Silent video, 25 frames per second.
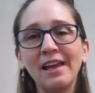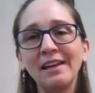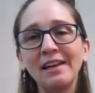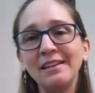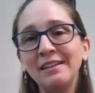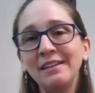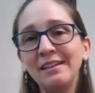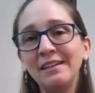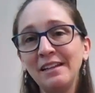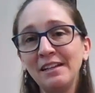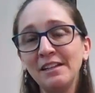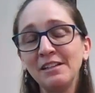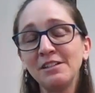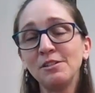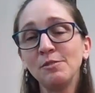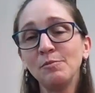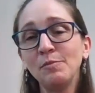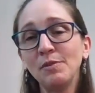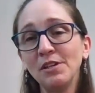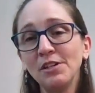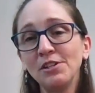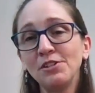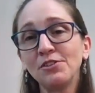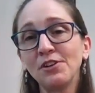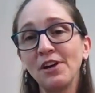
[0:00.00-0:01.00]
and needed to
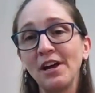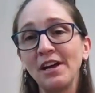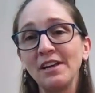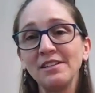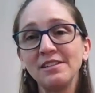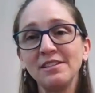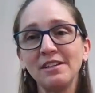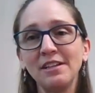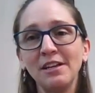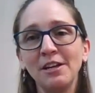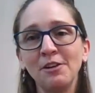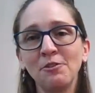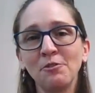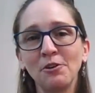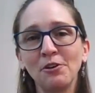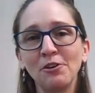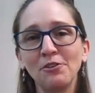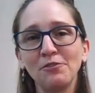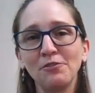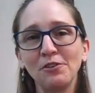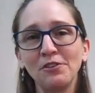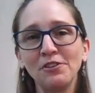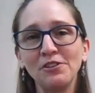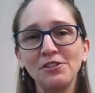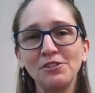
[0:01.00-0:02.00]
be addressed in
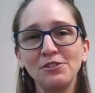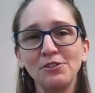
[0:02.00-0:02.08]
order for the